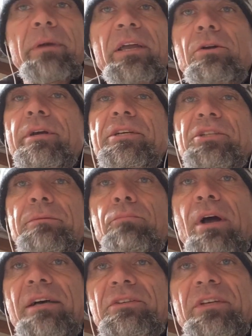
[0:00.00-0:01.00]
My creation
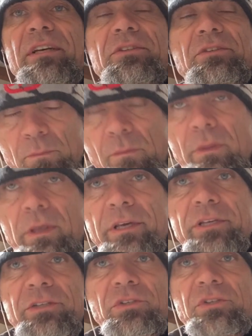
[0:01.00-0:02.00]
process
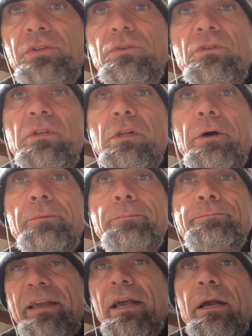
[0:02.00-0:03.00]
is too
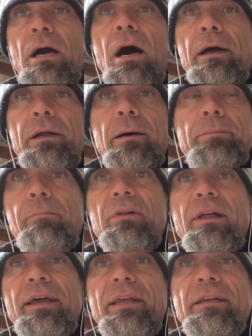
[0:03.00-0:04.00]
slow. I get caught up
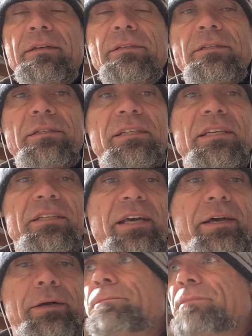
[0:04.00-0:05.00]
applying
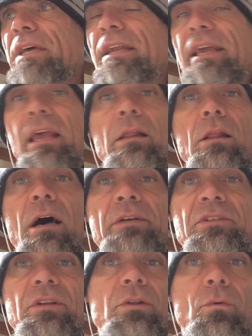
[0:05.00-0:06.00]
details and I get
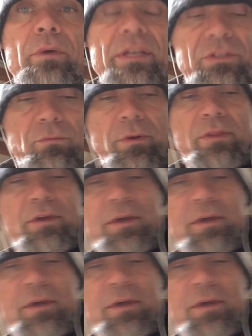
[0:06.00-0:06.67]
lost in the weeds with